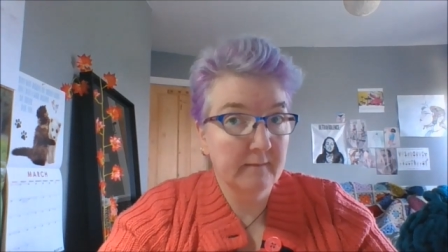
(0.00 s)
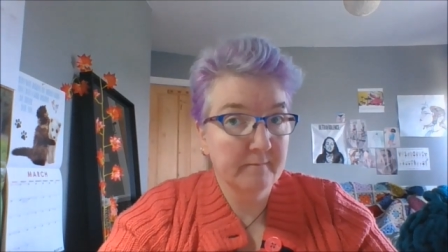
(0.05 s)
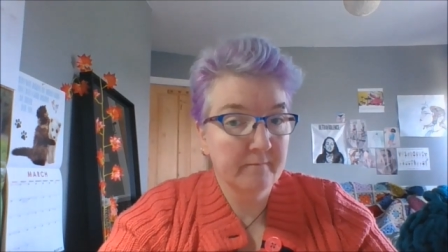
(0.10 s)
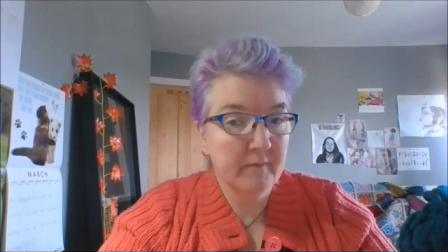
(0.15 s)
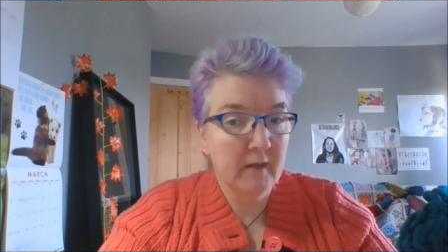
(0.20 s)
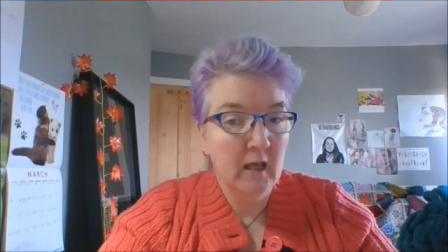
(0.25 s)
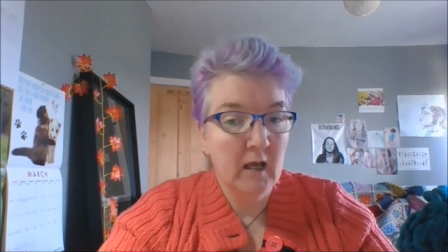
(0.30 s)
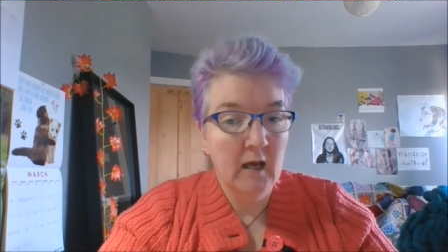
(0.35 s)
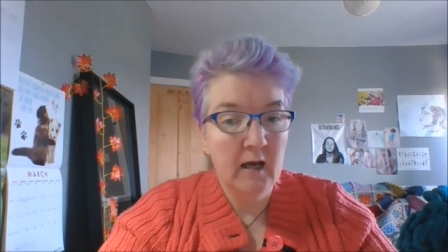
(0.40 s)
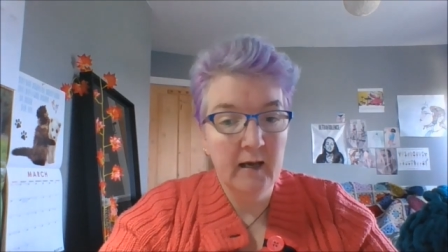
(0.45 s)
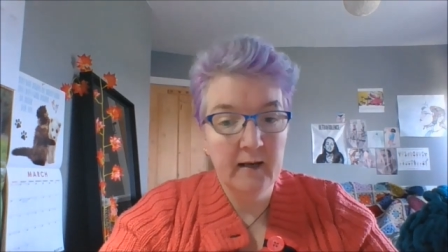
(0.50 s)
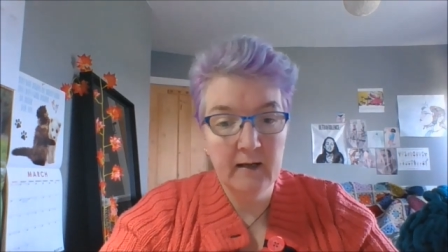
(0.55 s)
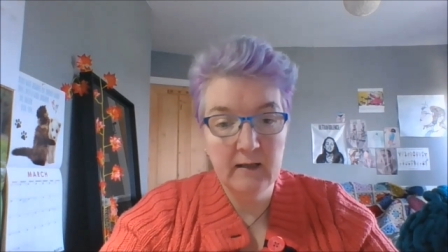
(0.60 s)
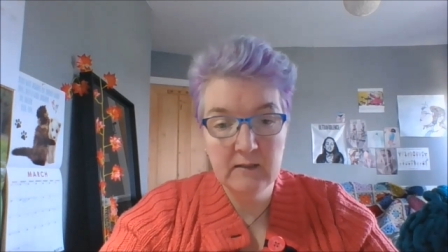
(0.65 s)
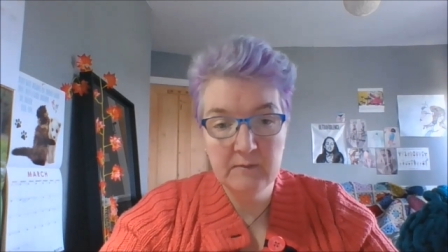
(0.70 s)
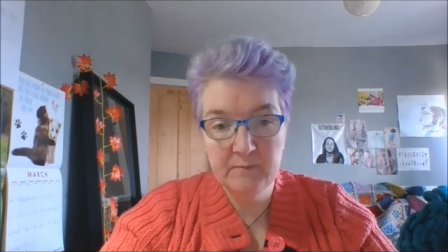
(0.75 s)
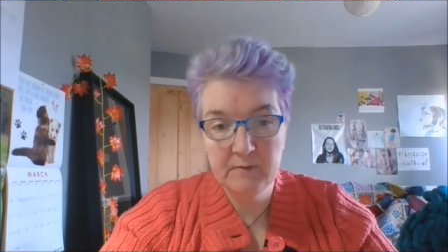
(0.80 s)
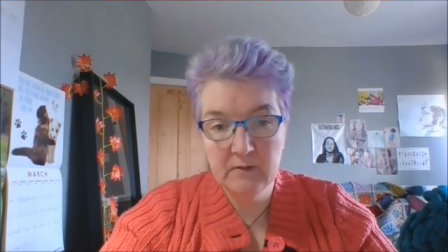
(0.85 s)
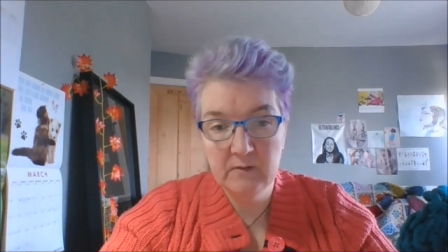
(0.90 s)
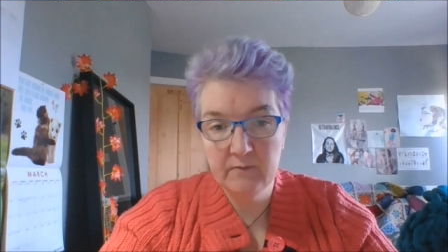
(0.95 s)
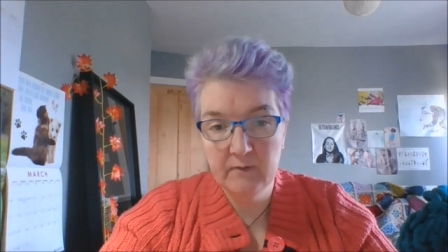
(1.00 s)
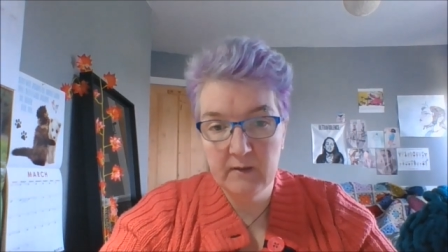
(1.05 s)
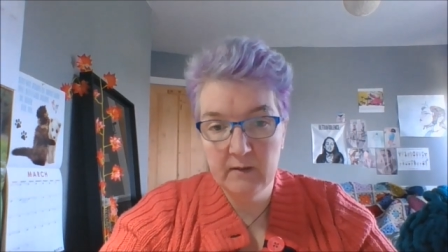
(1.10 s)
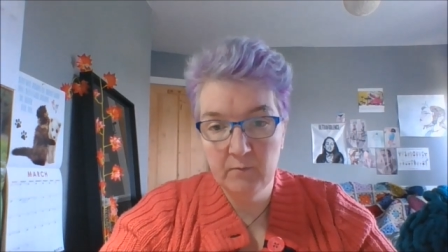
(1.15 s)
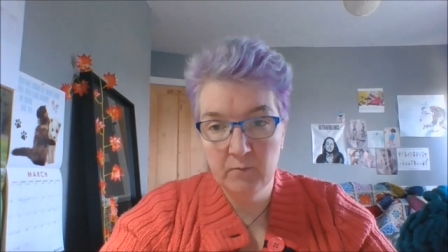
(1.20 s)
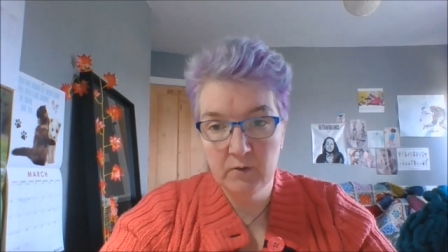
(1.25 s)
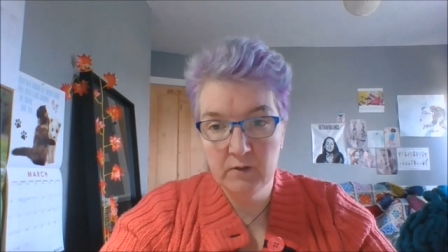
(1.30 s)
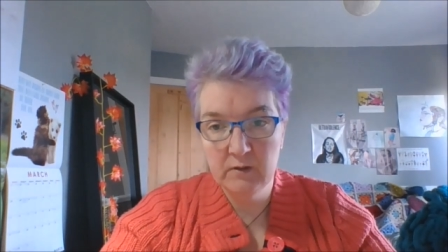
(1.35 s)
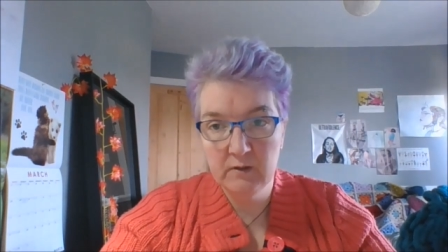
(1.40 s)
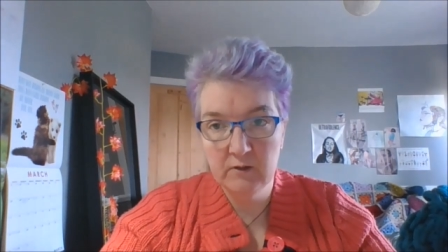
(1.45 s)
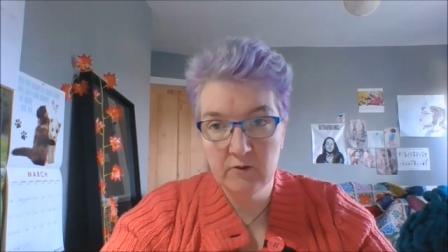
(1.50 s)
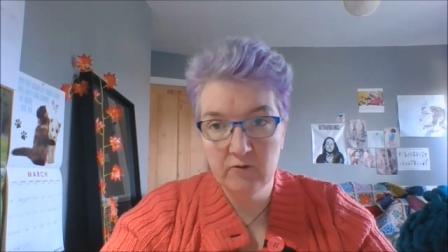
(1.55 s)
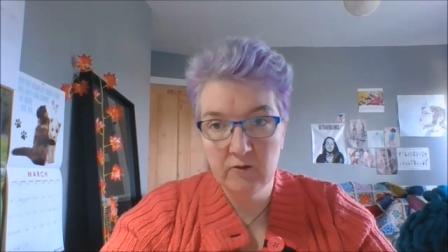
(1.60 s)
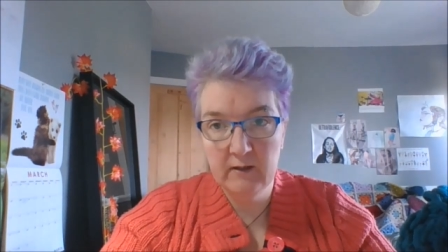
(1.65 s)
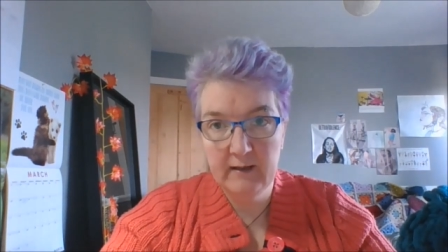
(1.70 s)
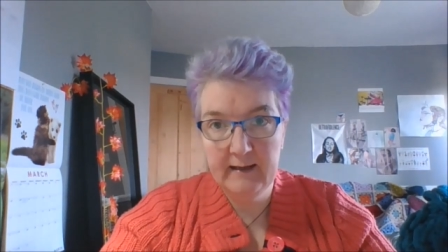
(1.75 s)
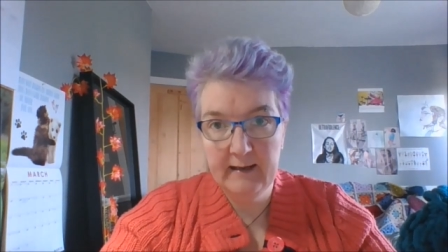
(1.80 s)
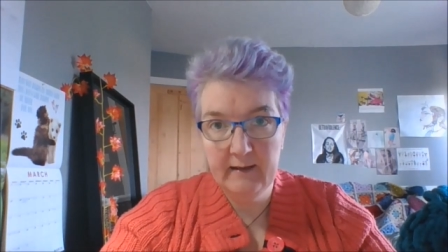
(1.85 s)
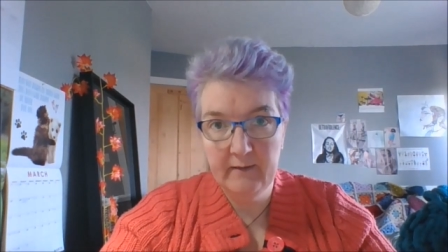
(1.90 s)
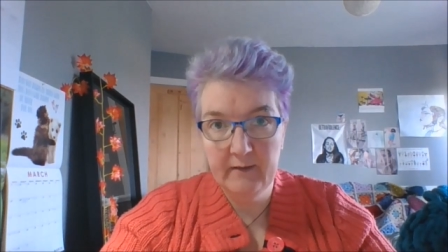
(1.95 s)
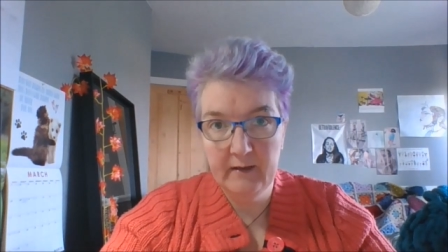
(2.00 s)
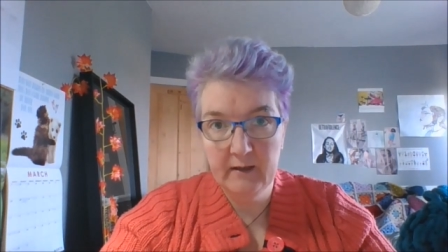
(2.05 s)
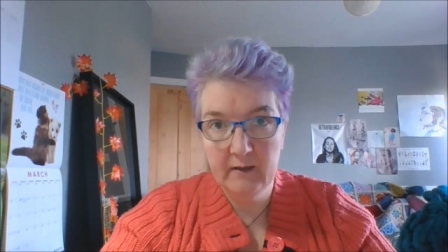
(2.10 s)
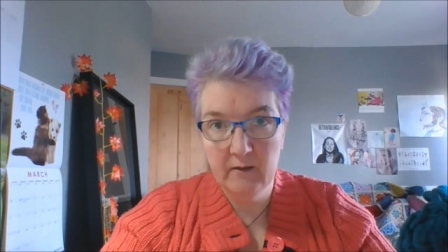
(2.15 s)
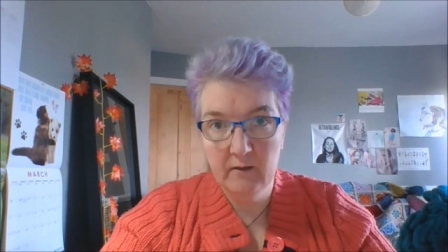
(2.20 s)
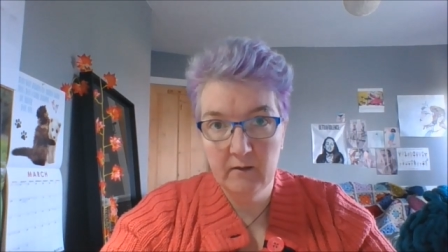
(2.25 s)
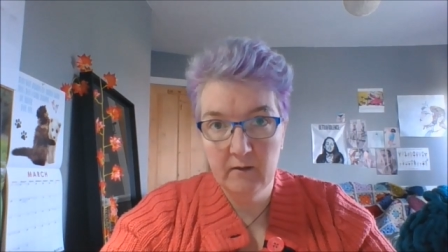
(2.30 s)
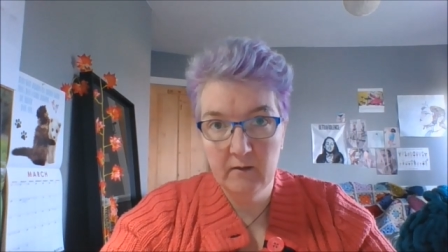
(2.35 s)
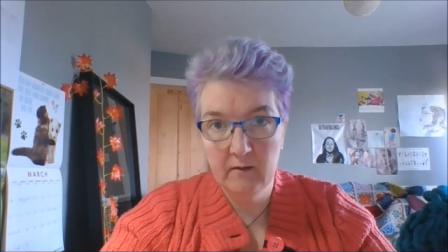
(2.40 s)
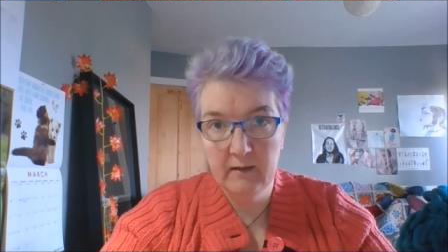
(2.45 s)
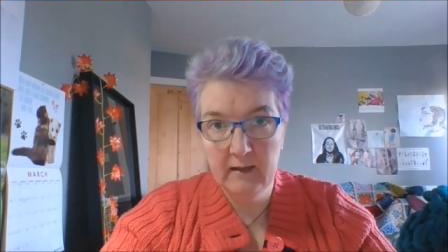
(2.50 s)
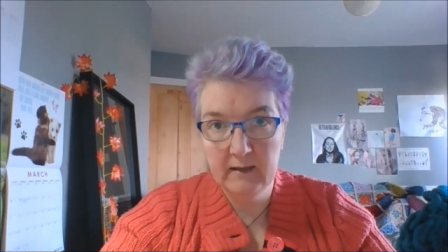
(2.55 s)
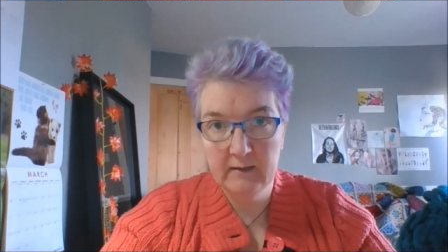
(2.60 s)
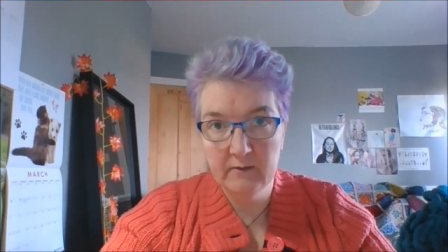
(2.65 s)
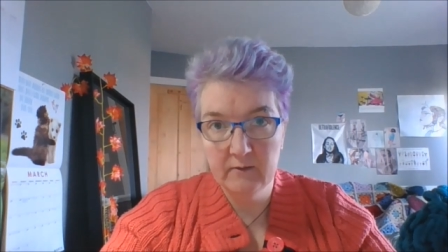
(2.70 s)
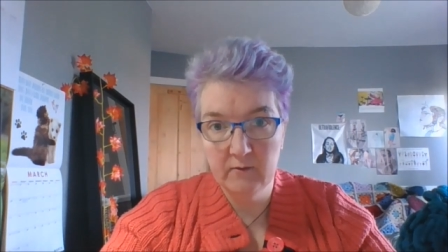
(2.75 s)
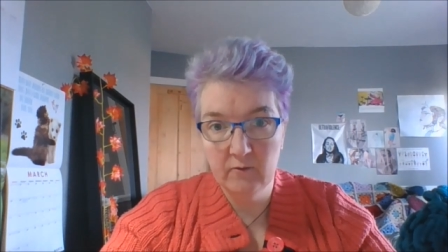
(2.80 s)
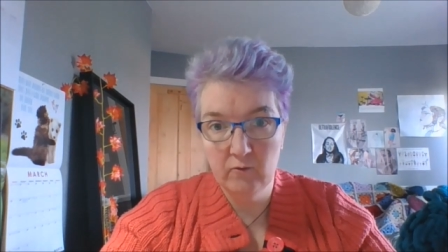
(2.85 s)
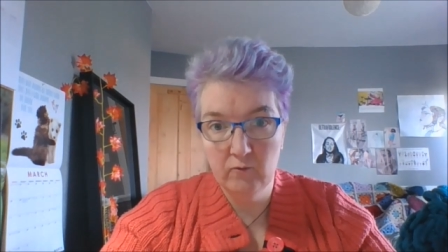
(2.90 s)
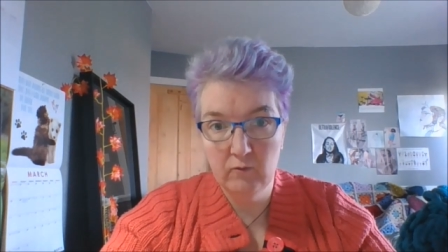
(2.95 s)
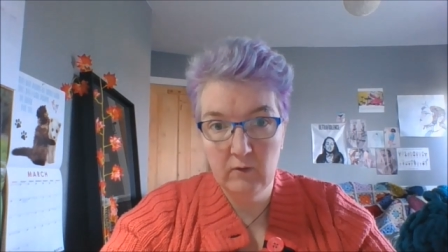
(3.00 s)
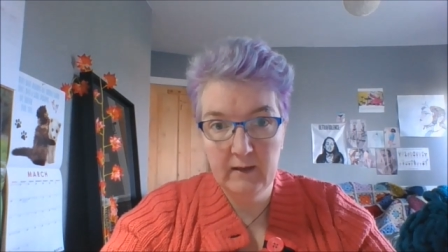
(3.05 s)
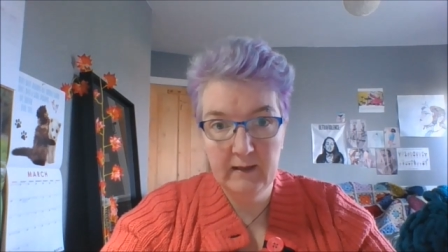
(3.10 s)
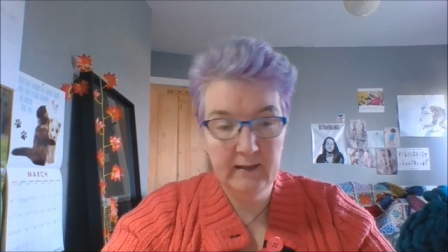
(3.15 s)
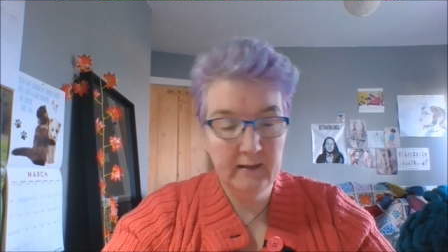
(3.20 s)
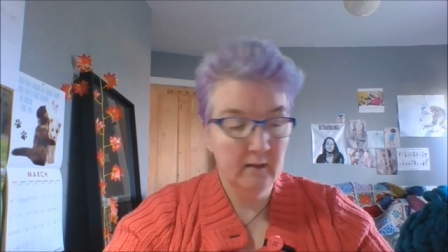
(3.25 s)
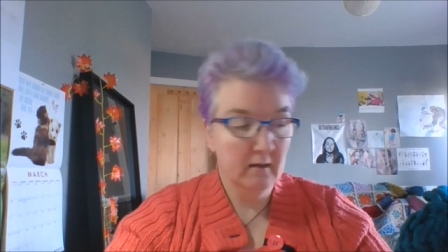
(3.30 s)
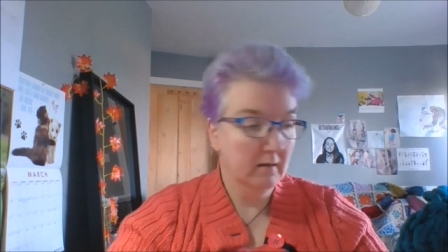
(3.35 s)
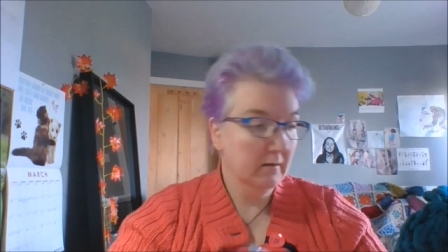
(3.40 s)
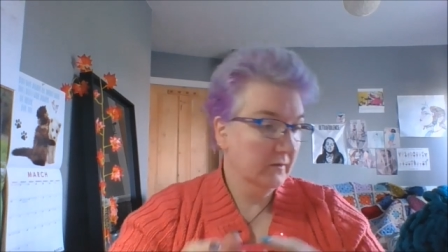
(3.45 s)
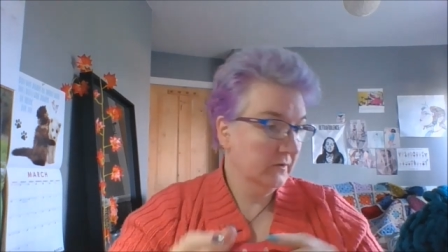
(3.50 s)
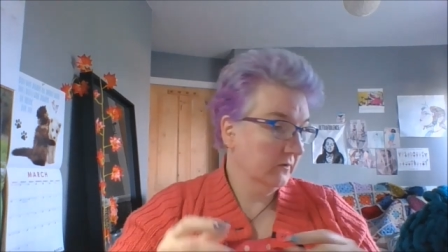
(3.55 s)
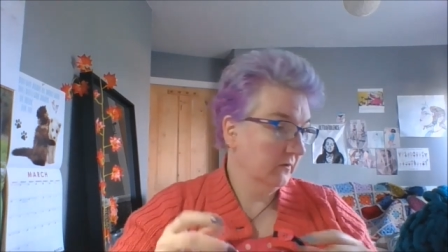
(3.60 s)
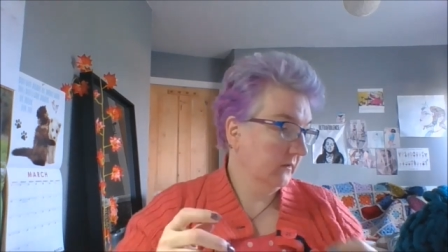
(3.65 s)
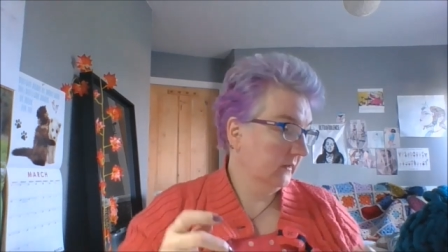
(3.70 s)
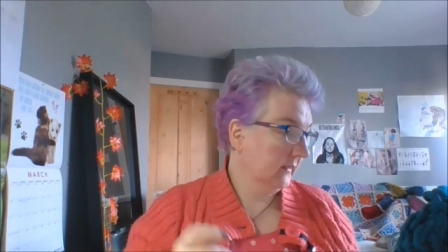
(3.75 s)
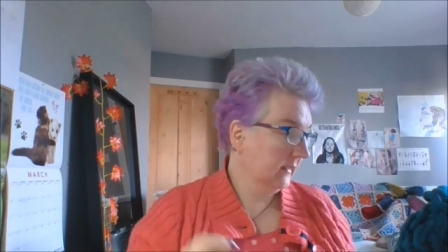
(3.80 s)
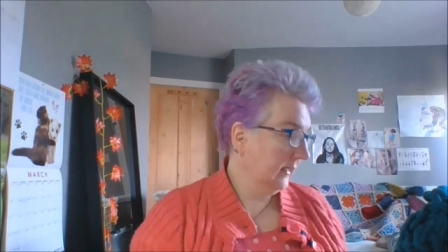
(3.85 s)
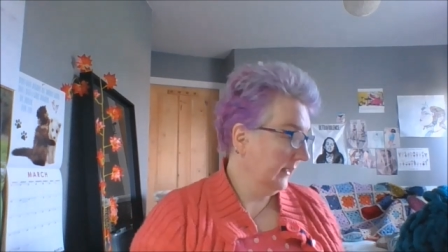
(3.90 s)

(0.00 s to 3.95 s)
and I specifically wanted to try how that that sort of grey yarn took the colour.